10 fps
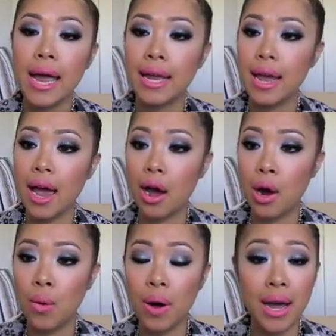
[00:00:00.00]
and
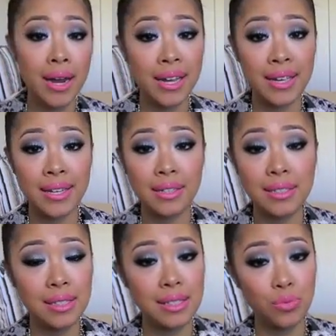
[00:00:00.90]
how I
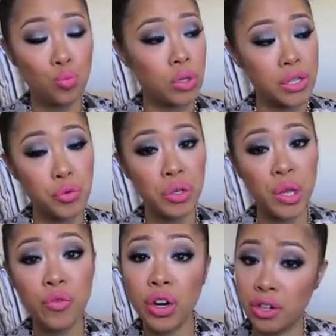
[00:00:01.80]
wasn't
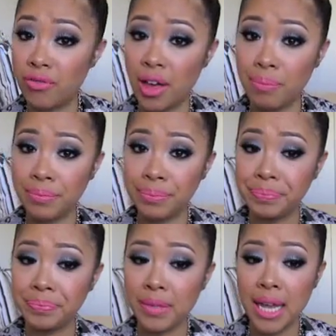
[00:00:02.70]
really fond of them,
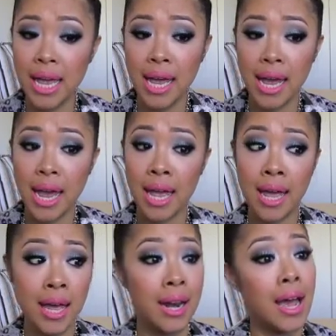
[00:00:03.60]

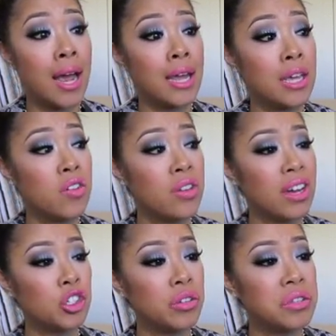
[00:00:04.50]
and I even
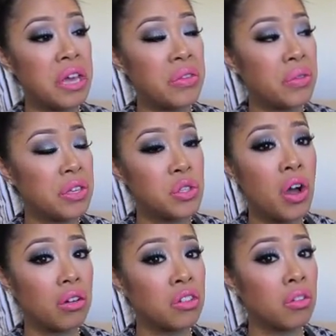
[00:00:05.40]
actually said that they
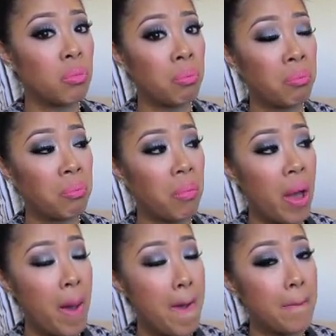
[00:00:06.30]
sucked.
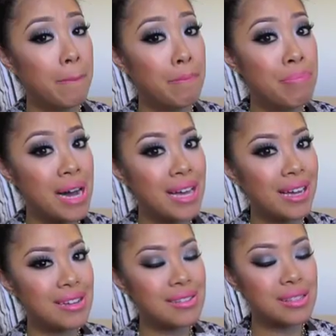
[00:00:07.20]

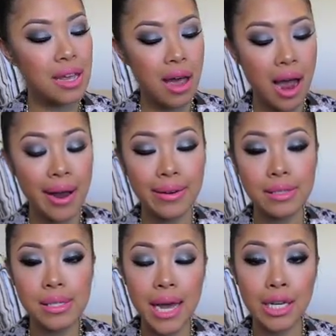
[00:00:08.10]
But I
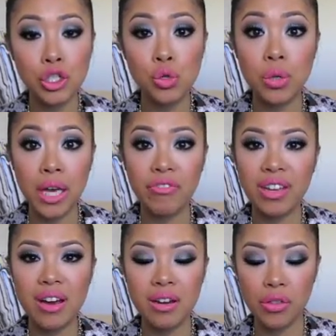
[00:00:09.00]
decided to give
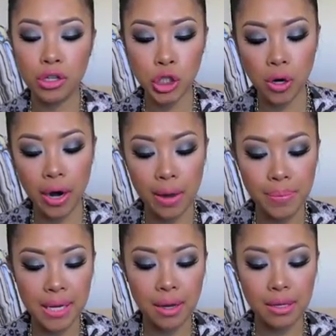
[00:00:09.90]
it another try
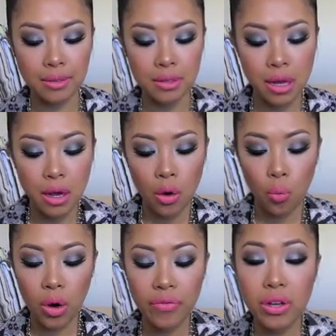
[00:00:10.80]
because
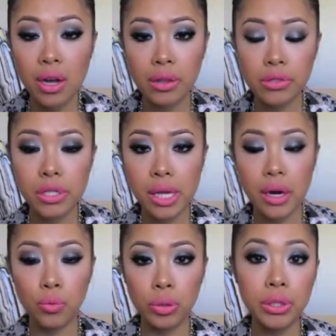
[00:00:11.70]
one of the colors that
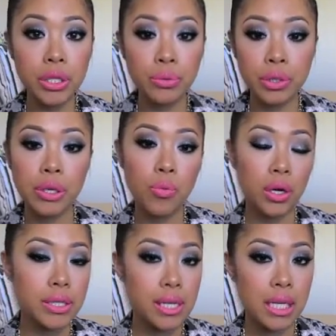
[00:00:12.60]
I really
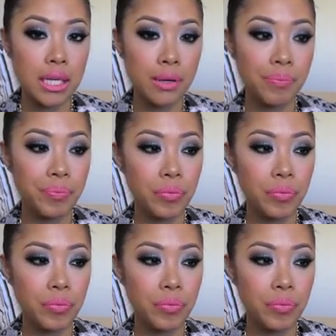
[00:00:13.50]
wanted